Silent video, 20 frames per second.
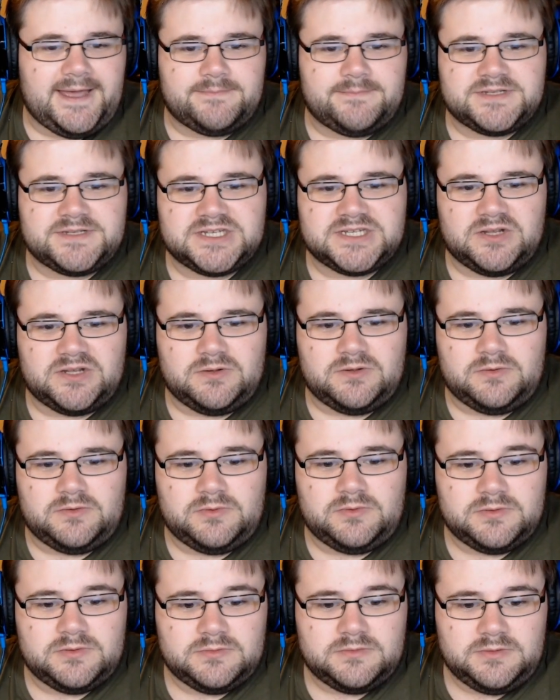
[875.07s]
So,
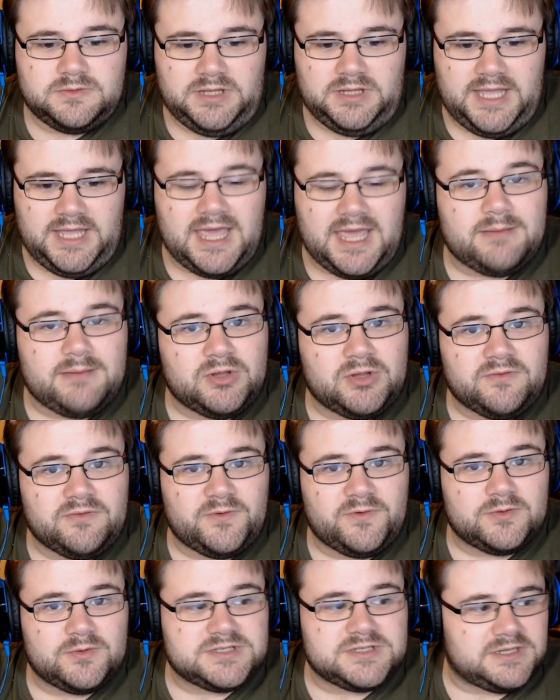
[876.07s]
yeah, I'm looking
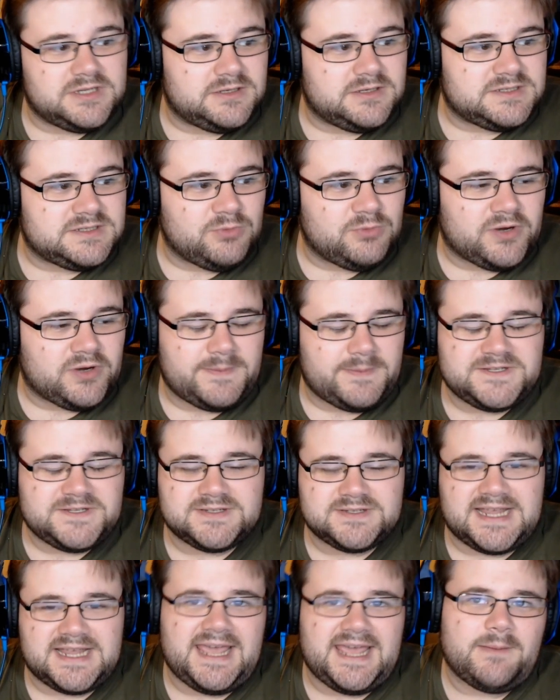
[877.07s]
forward to more
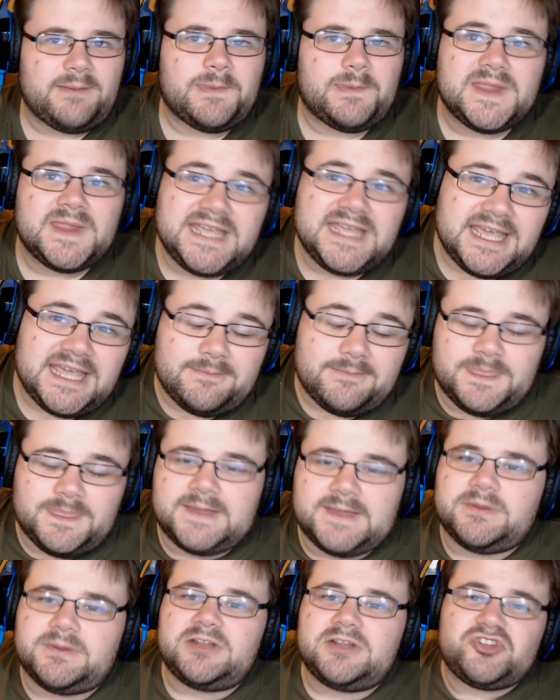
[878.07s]
episodes.
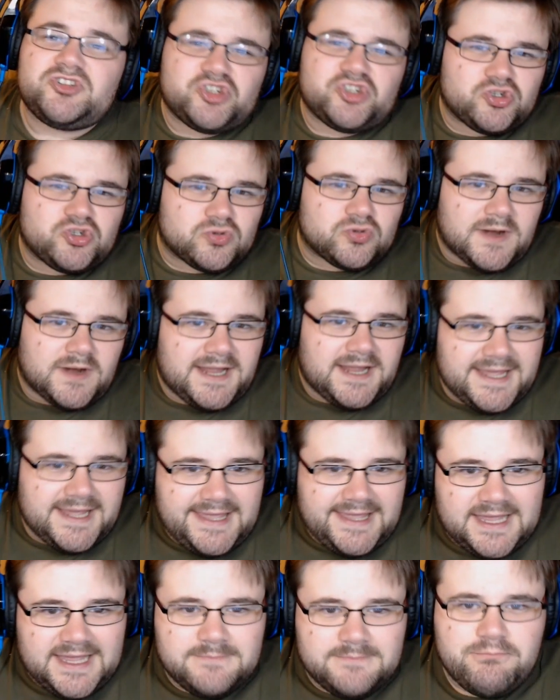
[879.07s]
I'm going to try
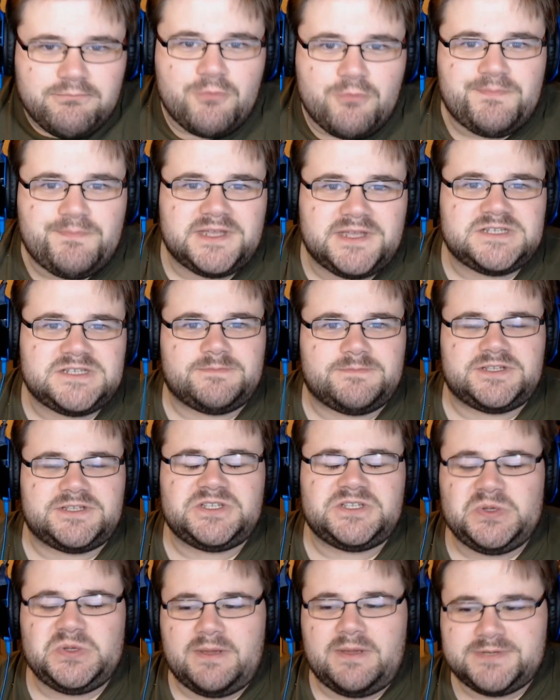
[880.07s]
and bump this up to
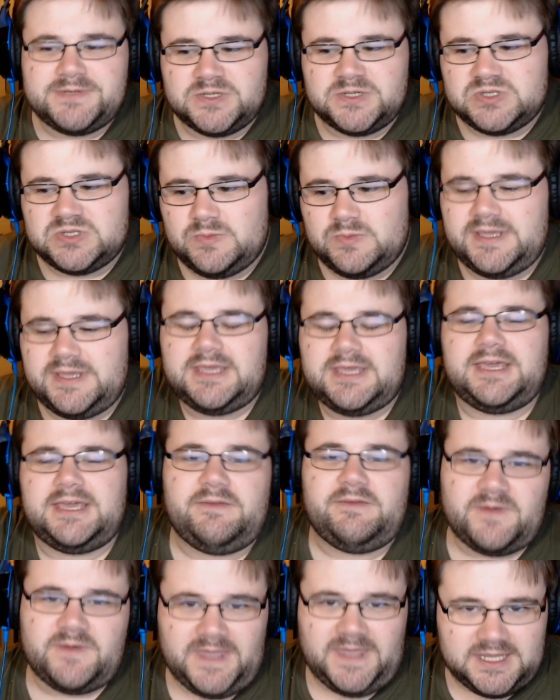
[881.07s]
2 episodes a week
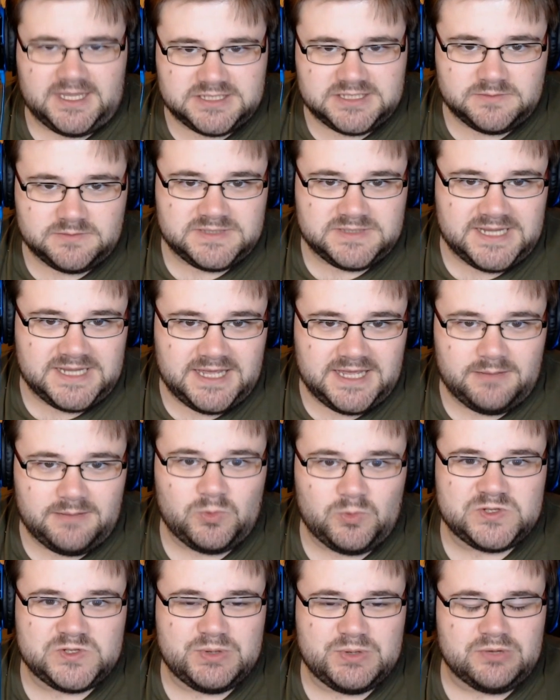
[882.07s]
if I get some time.
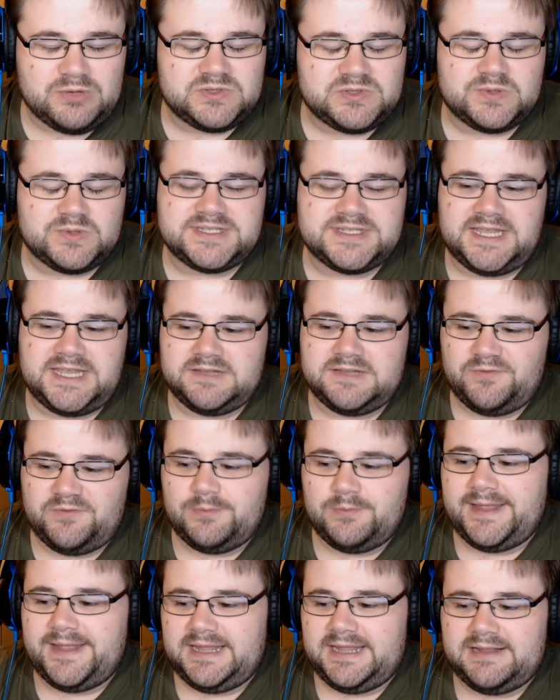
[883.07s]
Once we come towards the end of Full
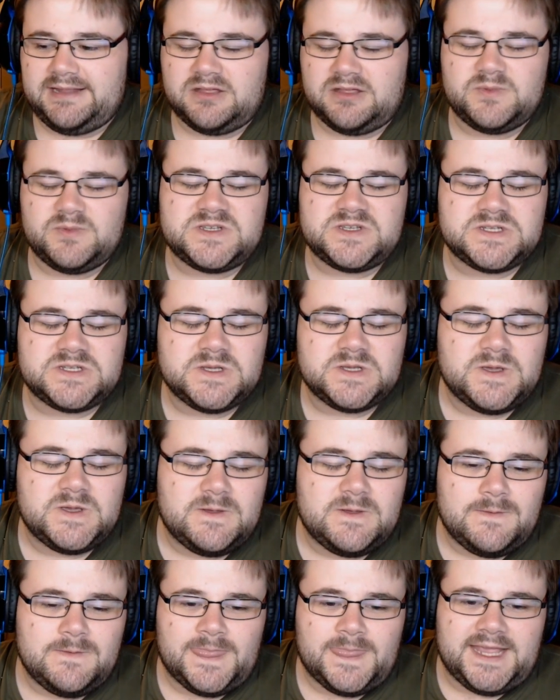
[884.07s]
Metal Alchemist,
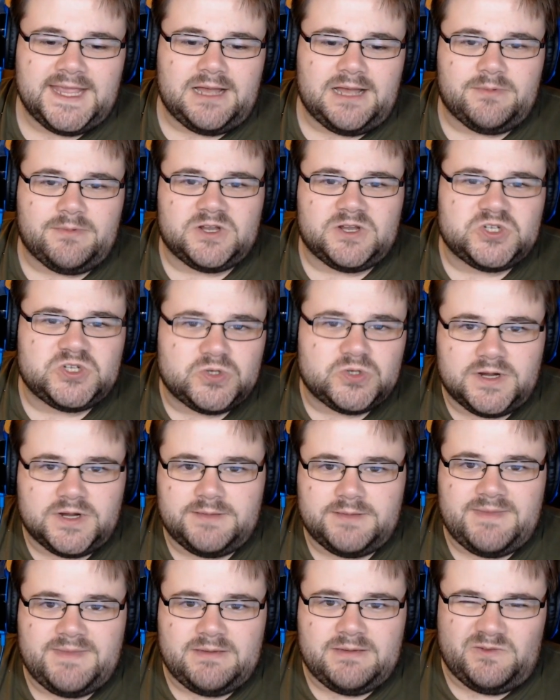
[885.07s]
I'm going to try
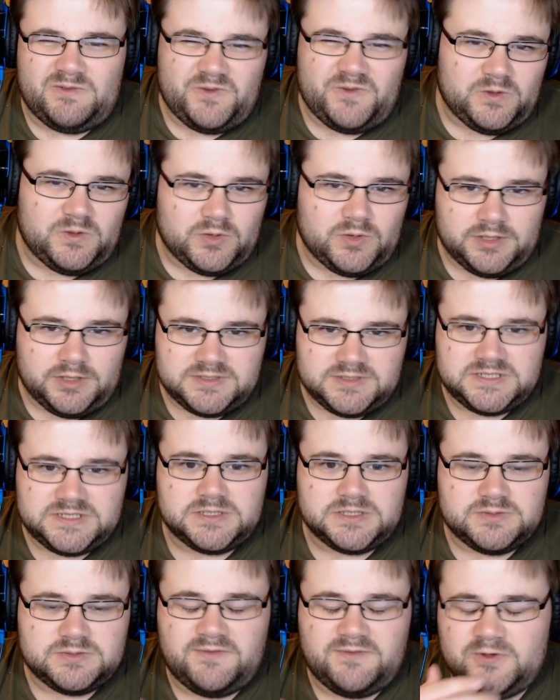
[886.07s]
and maybe fill one of those
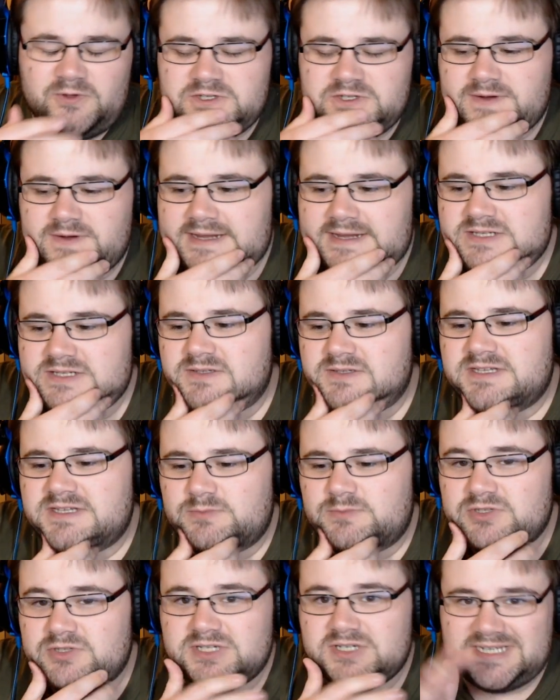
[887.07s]
slots with Hunter x Hunter.
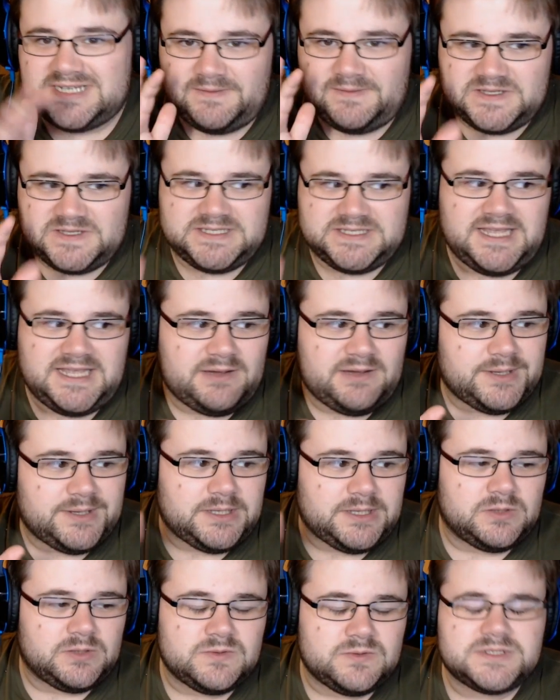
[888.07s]
We'll just have to see how it
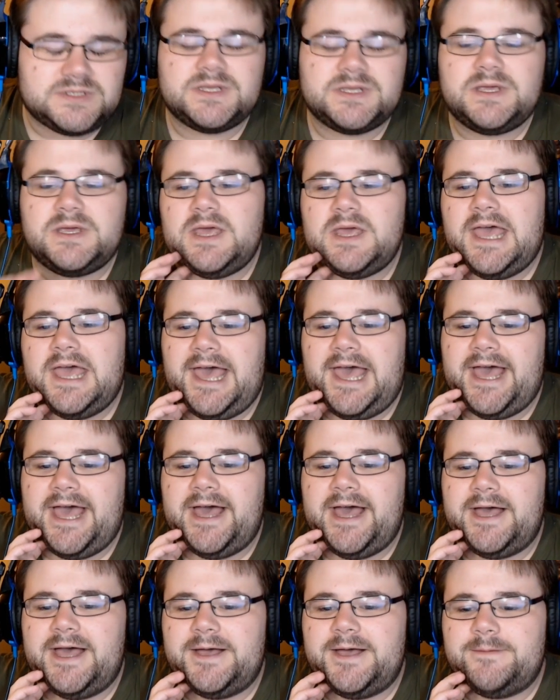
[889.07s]
goes.
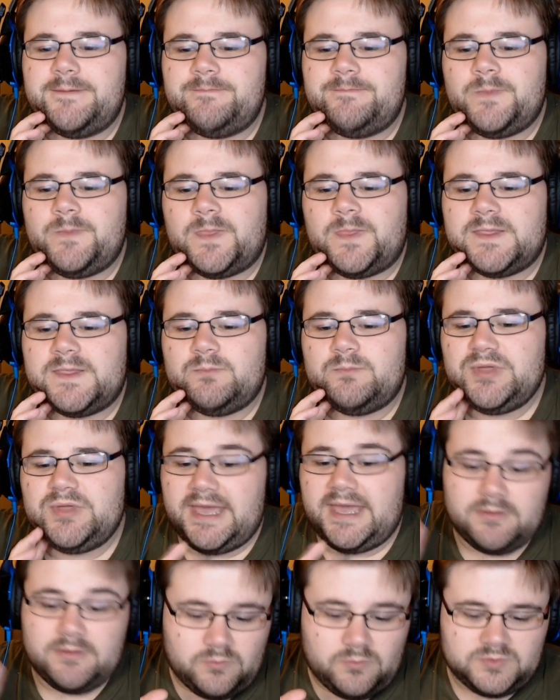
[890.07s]
But
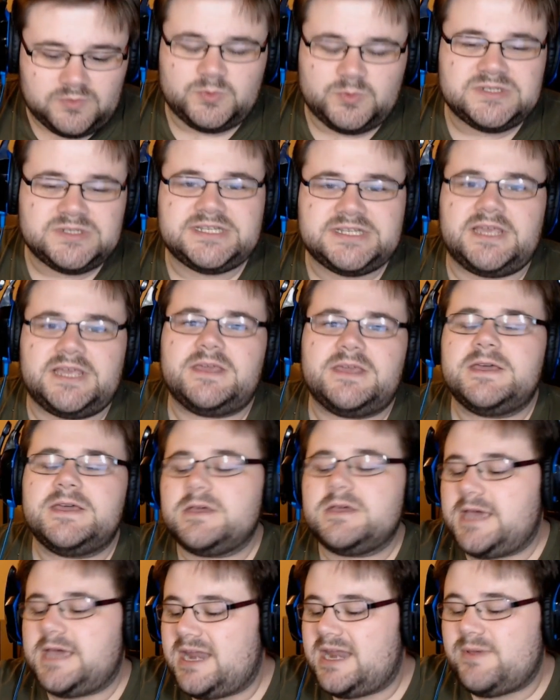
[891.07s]
yeah, we'll see.
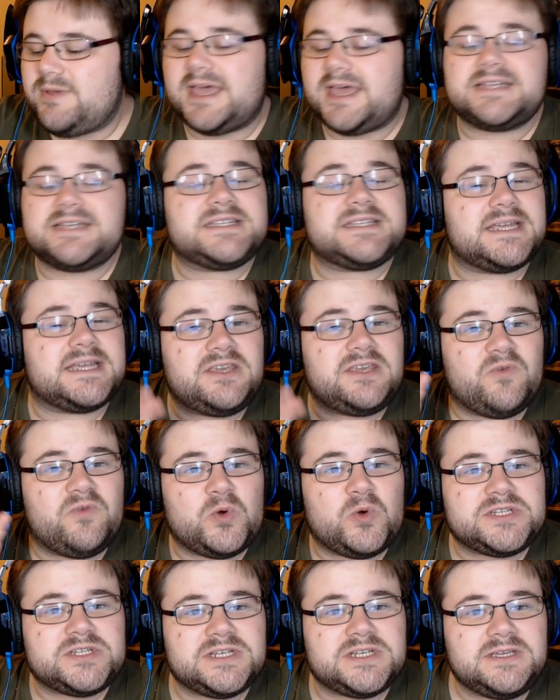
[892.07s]
Anyway, guys, thank you for
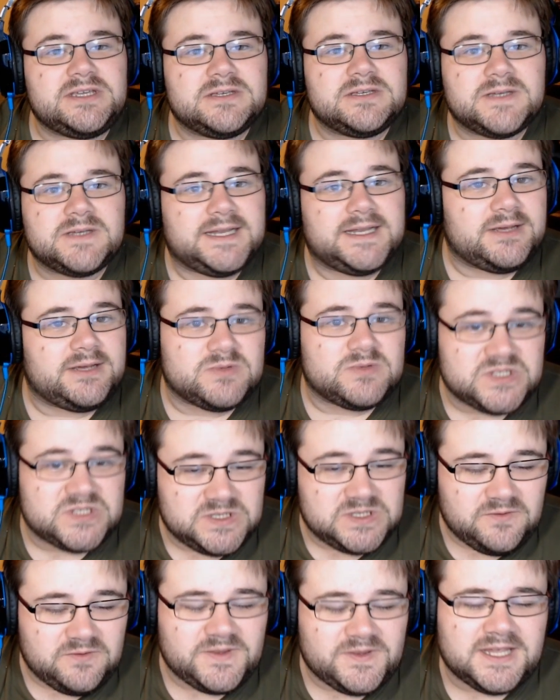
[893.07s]
watching, and I will see
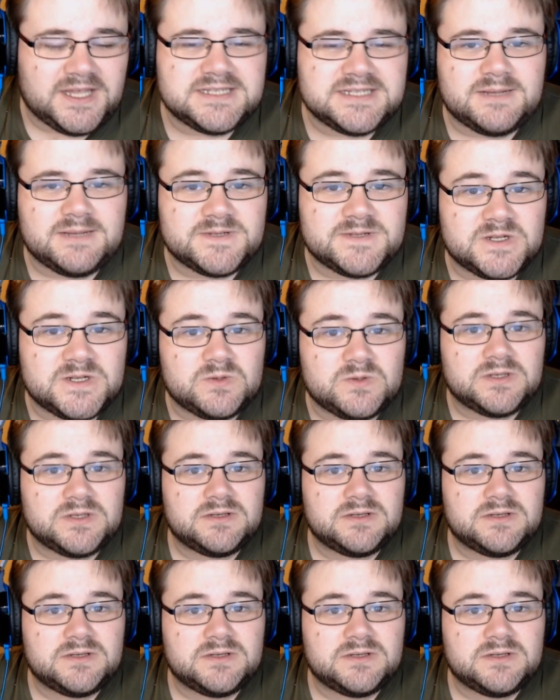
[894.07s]
you for the next episode.